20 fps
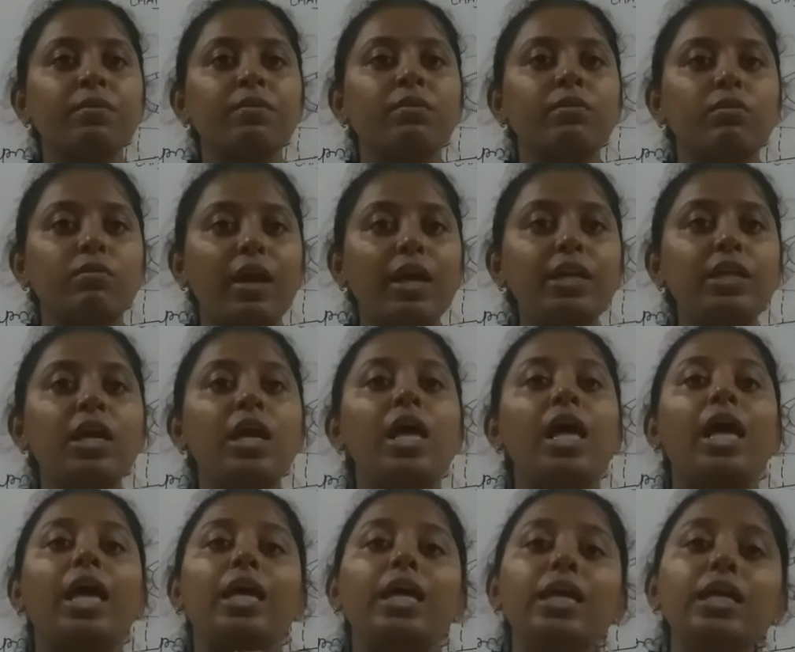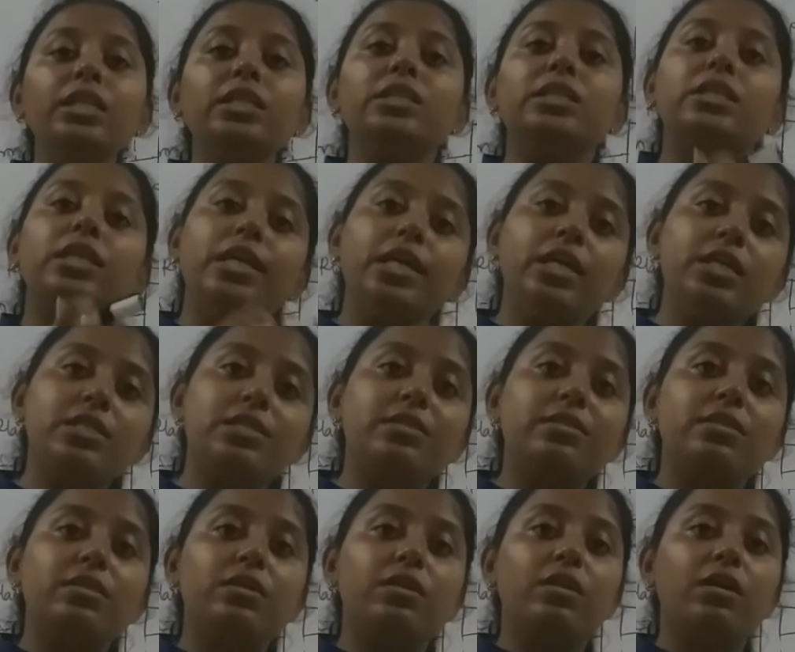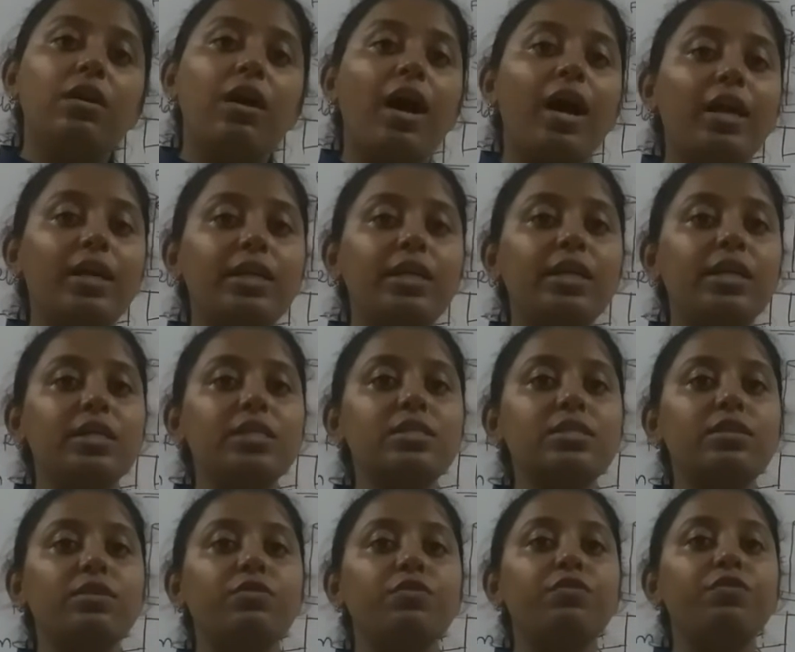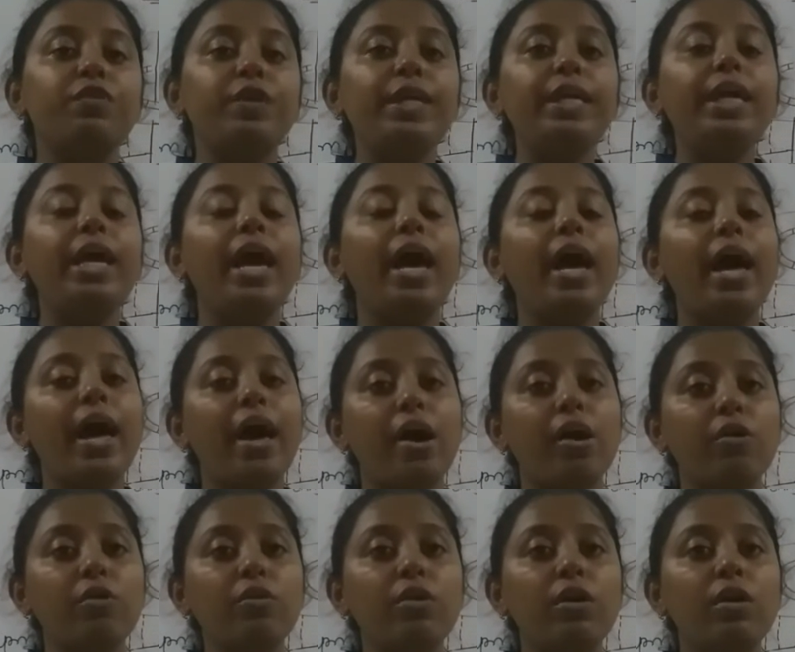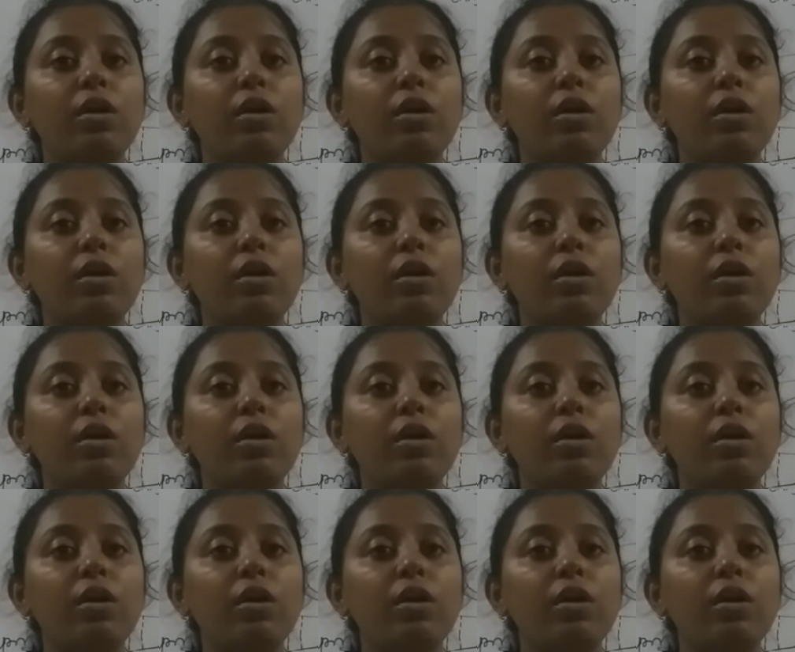right? In this hard disk we have